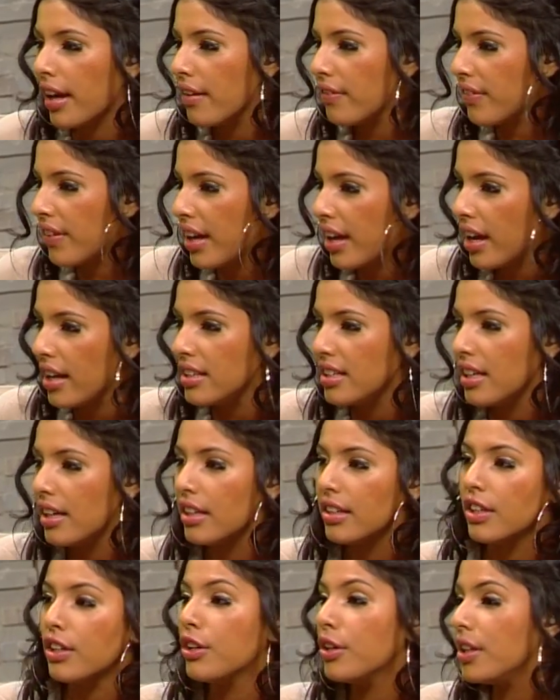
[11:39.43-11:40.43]
Cafe
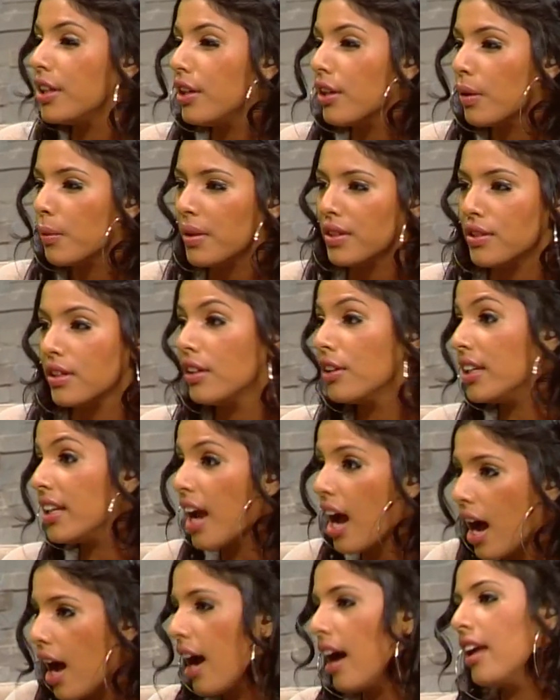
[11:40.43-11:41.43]
idea, the Goodyear went to
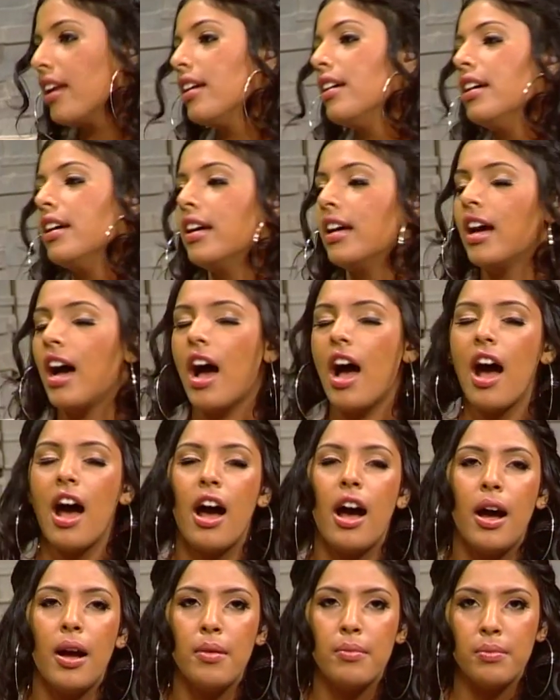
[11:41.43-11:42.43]
Goodyear. Yep.
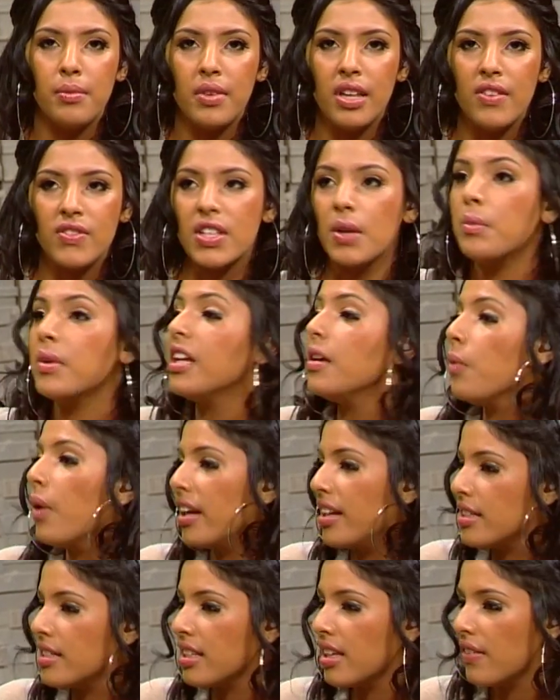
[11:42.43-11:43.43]
Um, if somebody
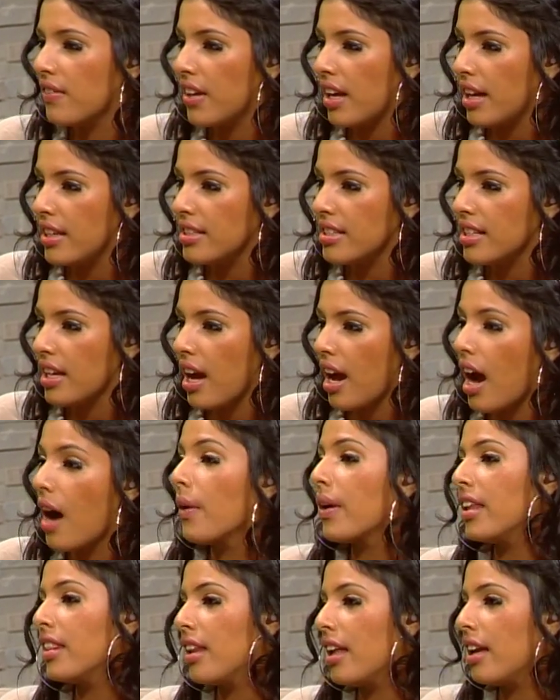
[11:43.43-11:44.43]
wanted to give an idea, how
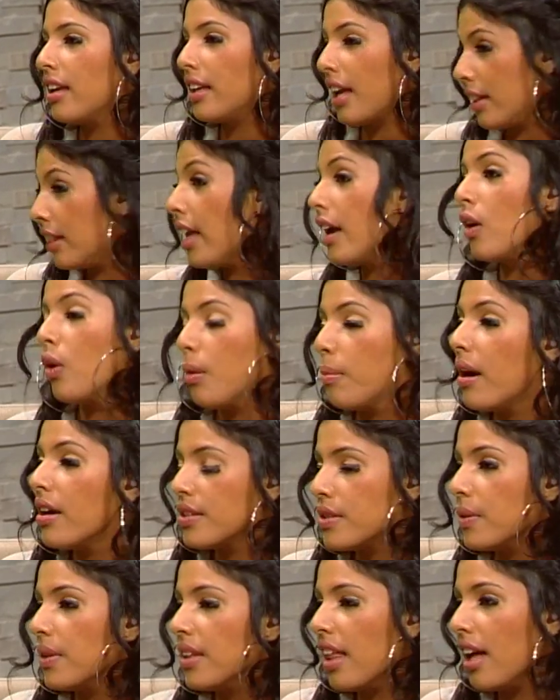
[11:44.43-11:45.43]
can they can they go about
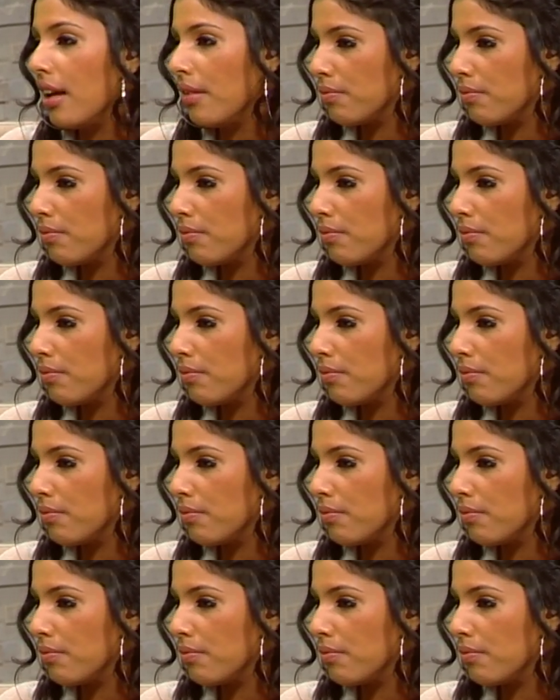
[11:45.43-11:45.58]
doing that?